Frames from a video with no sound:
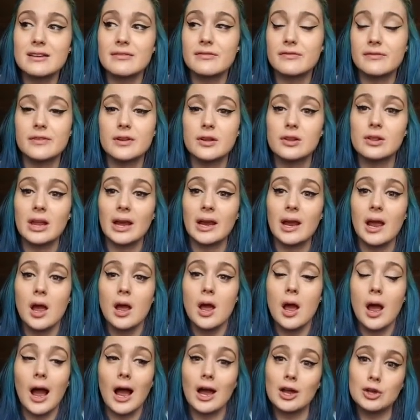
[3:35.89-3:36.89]
I feel like
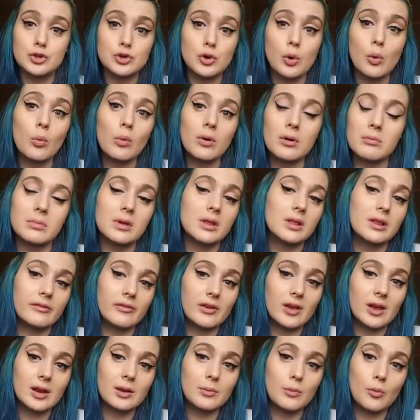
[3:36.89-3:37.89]
I don't wanna be
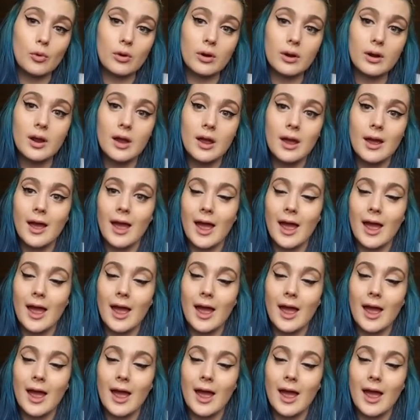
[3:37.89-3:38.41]
living anymore.